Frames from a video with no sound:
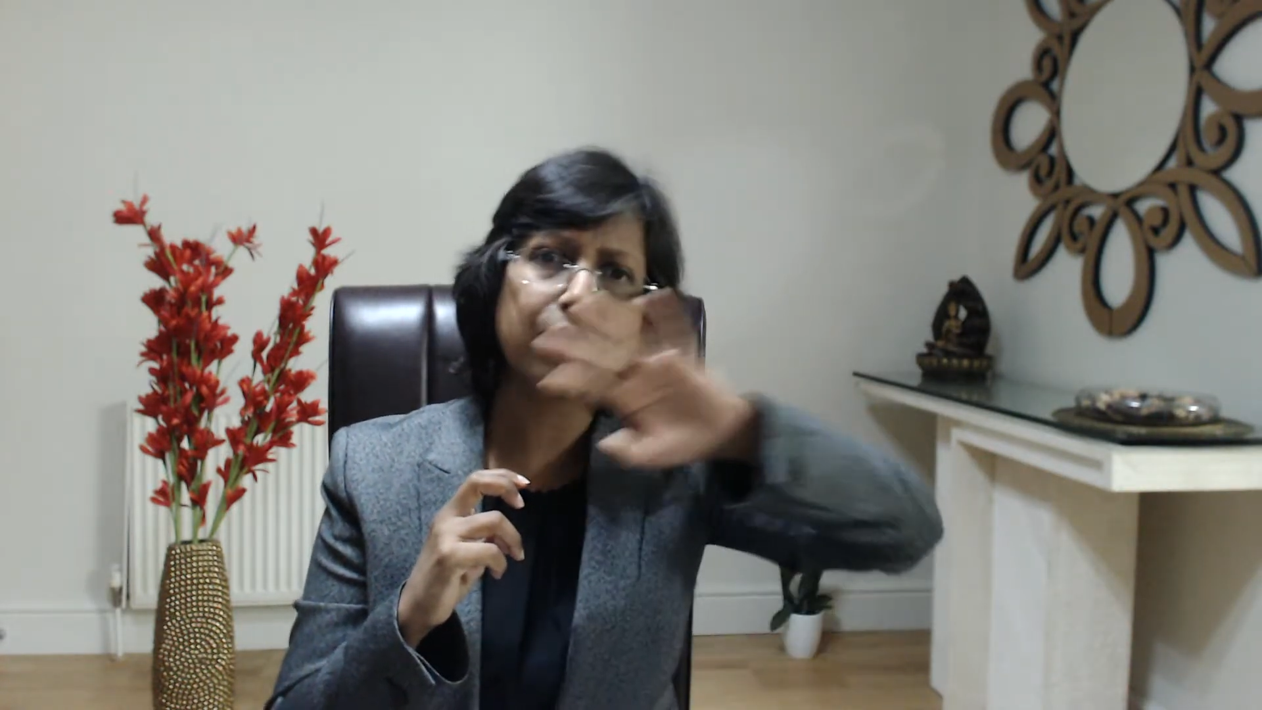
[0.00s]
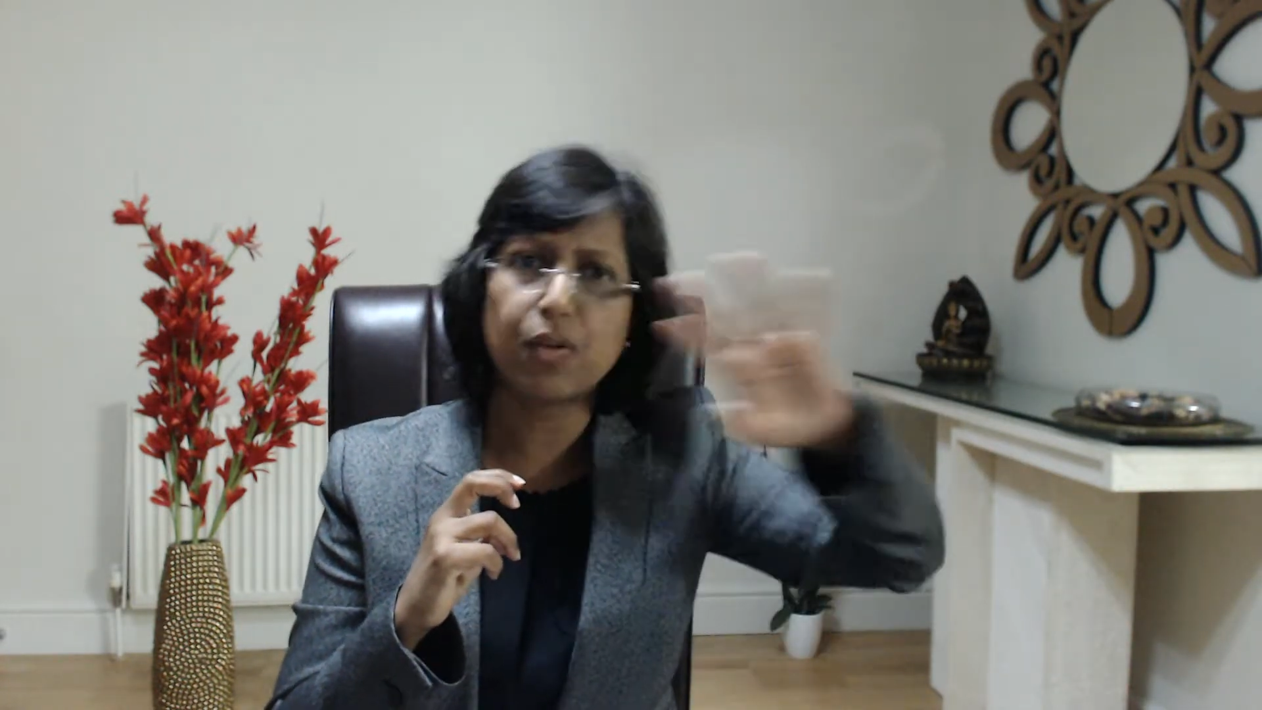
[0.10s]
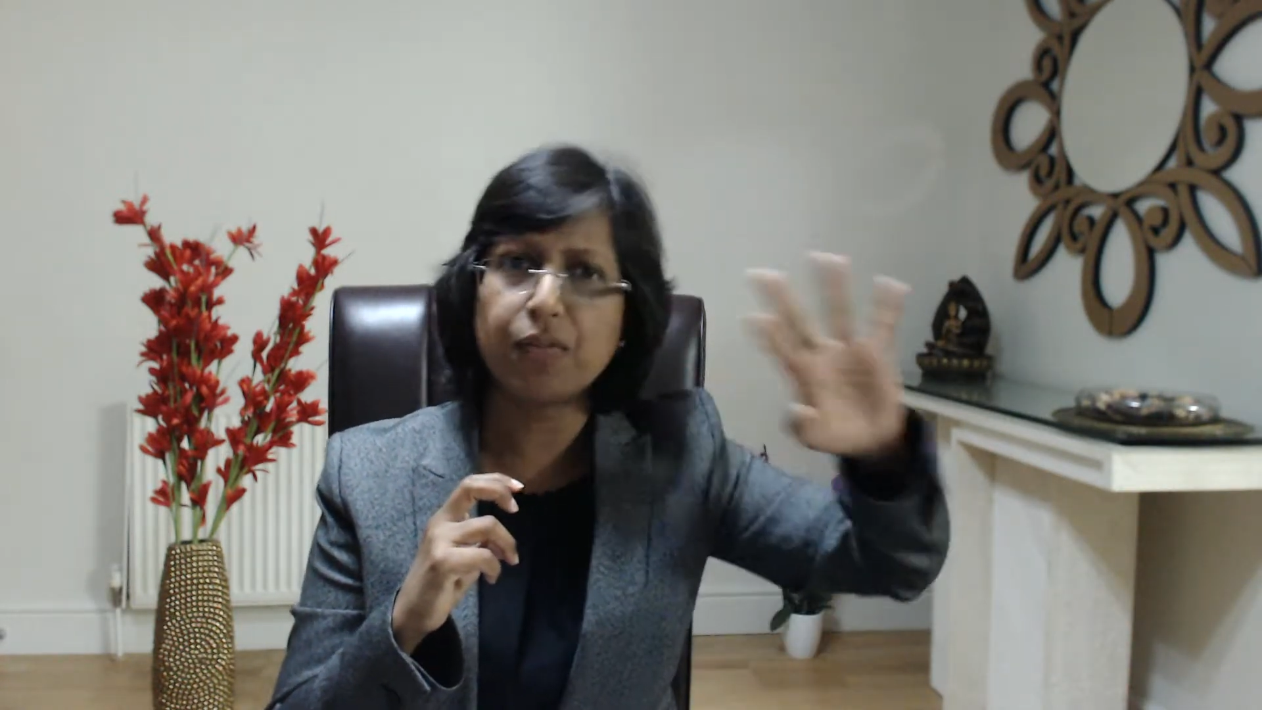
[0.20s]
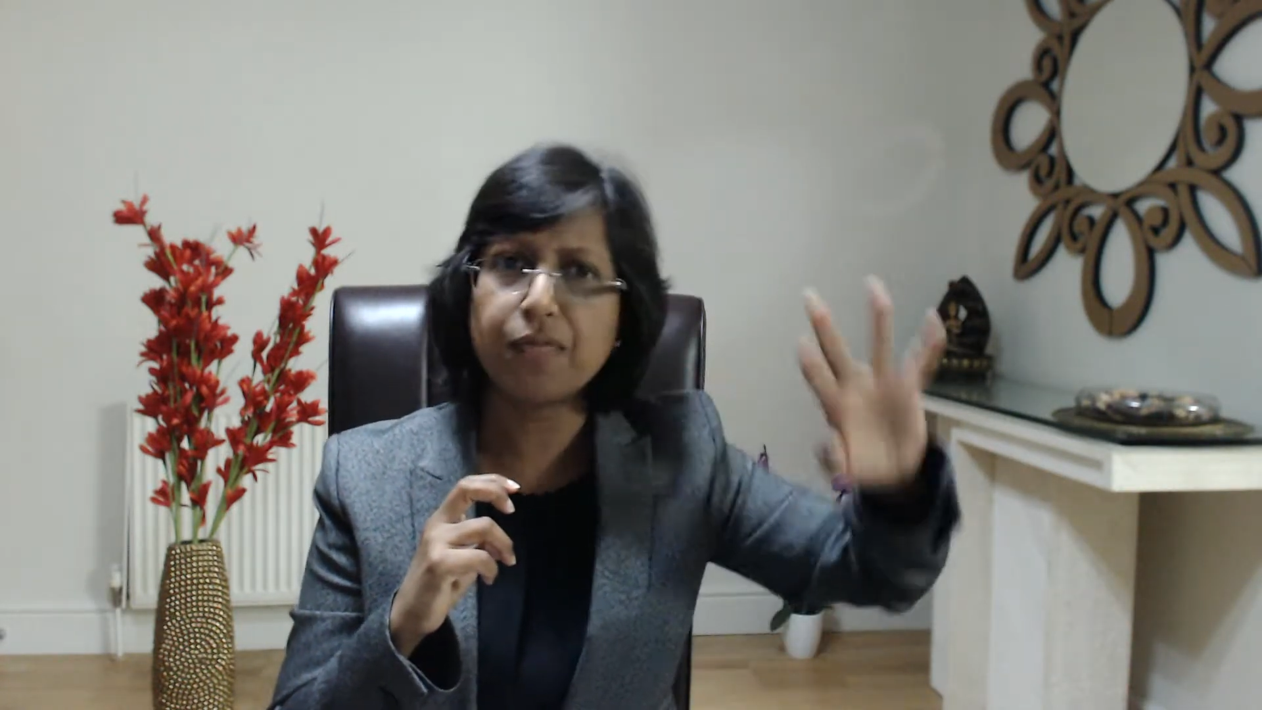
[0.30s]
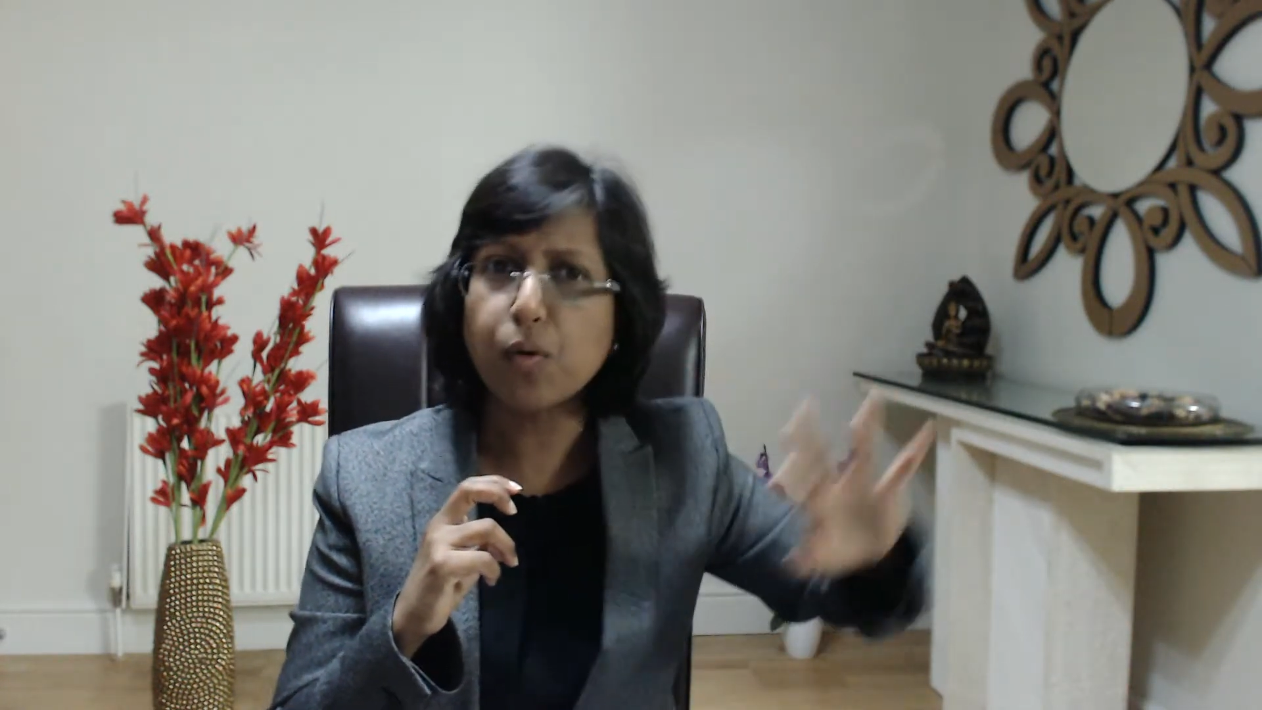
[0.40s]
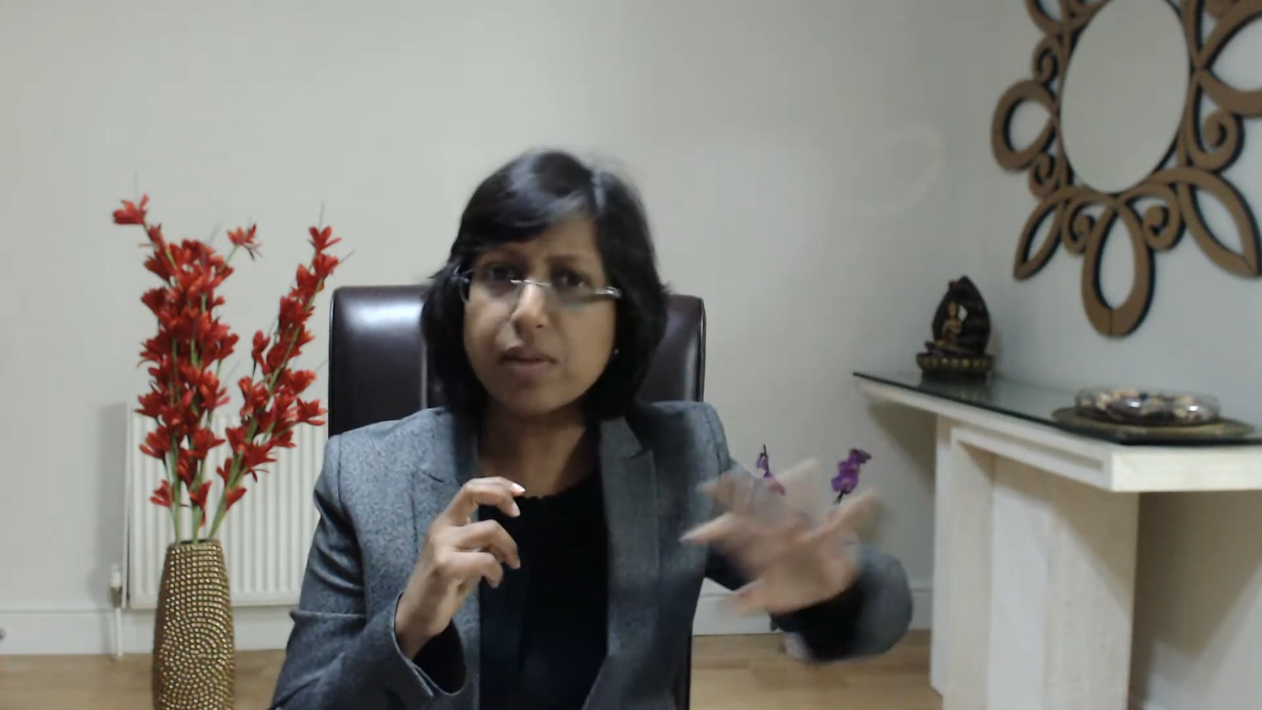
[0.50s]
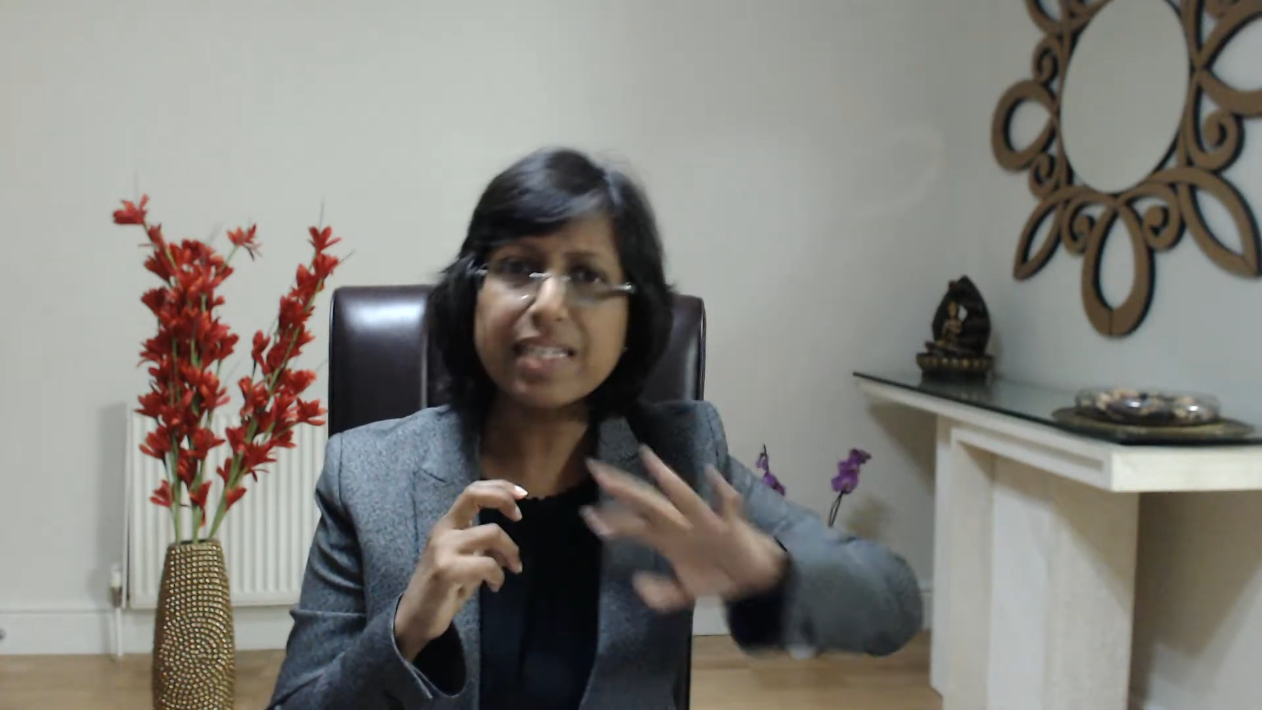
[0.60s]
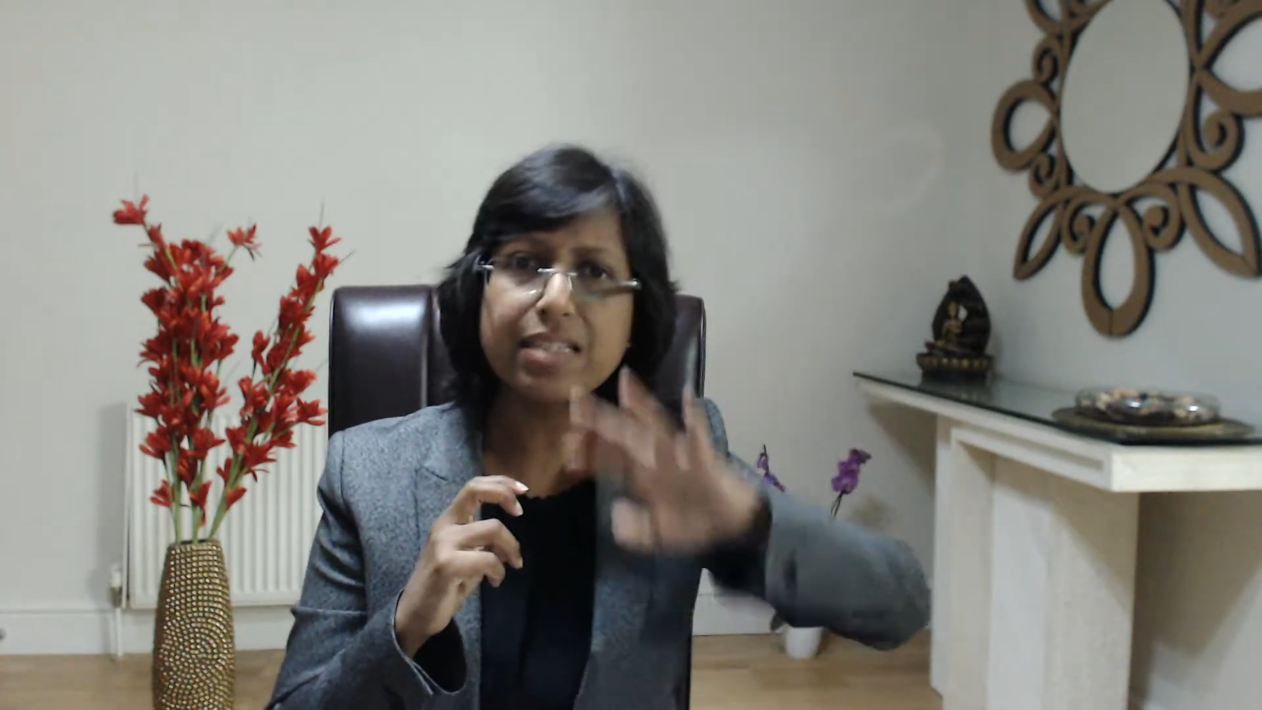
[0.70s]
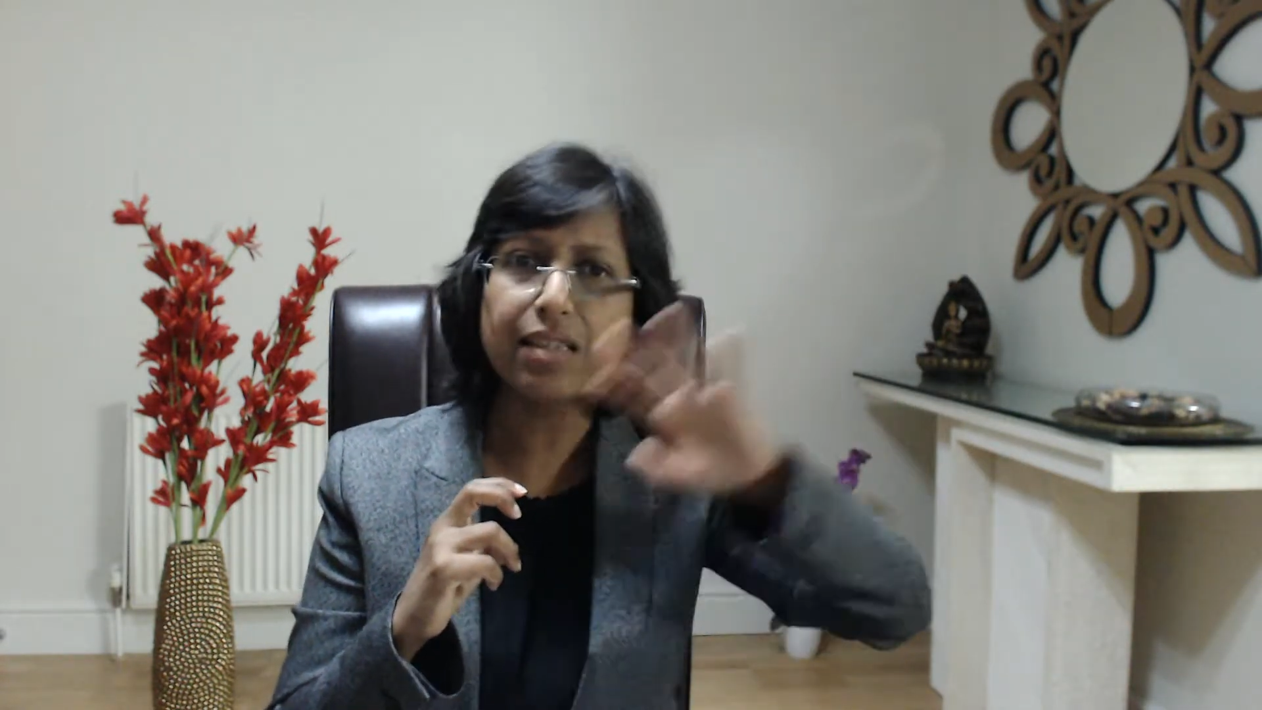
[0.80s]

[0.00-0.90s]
of all these